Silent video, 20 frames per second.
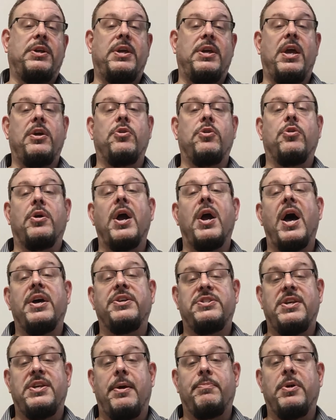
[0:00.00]
to get your
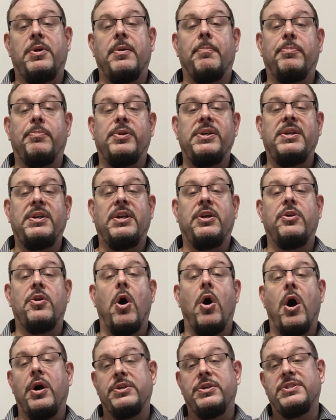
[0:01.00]
concept completed
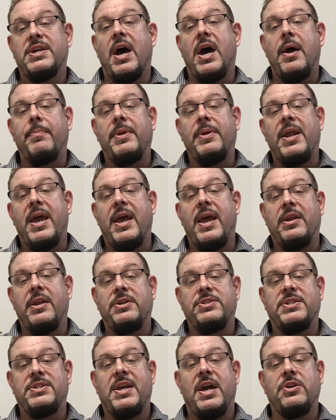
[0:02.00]
on time and ahead
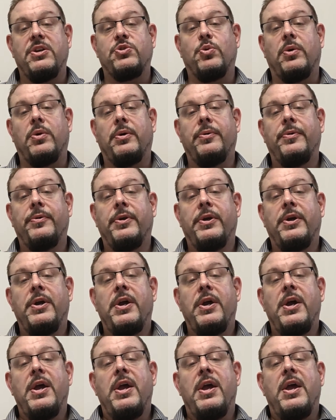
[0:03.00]
of schedule.
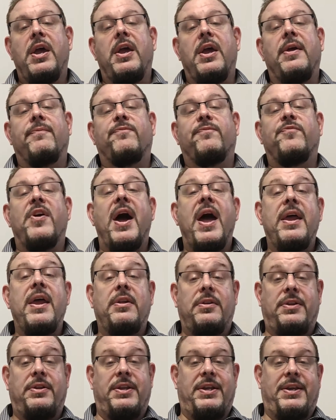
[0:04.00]
And
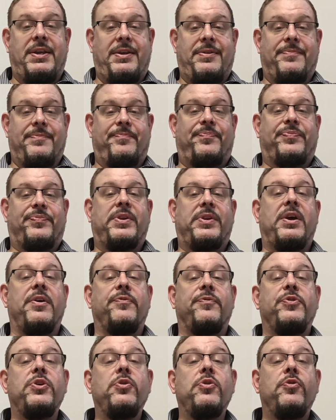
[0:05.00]
finally, a
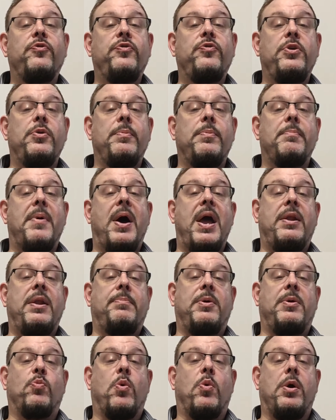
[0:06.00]
few of you might have
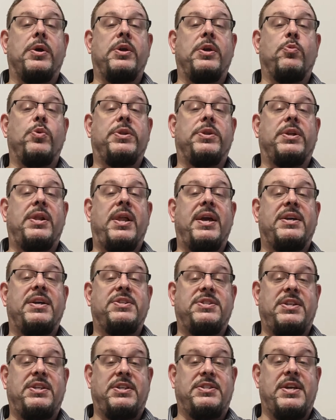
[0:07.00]
been working with
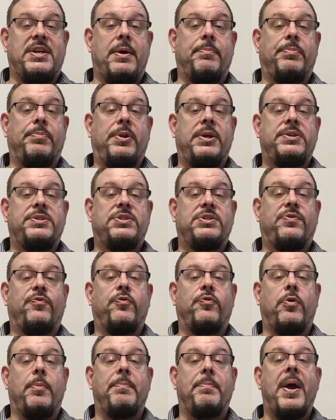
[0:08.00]
legacy templates
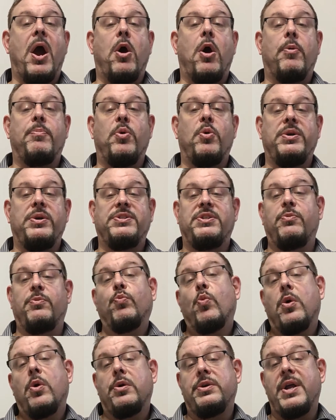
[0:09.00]
for PowerPoints and
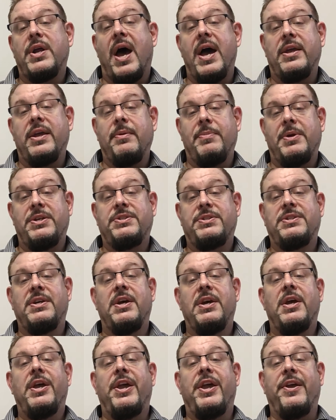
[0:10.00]
Word documents.
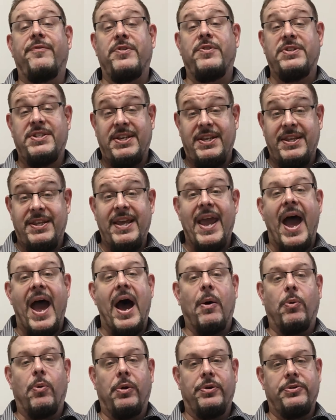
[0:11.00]
If you see the
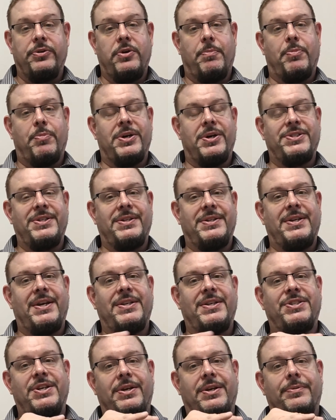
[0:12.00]
owl in your
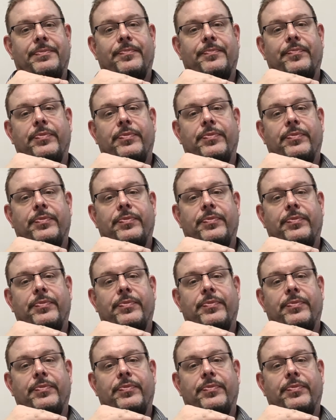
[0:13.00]
presentation,